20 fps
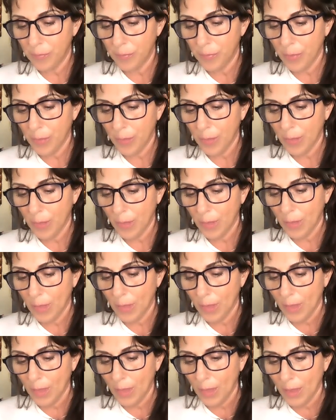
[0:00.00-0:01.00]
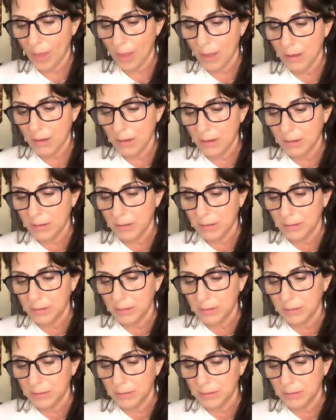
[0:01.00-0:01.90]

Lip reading: No one is speaking in this clip.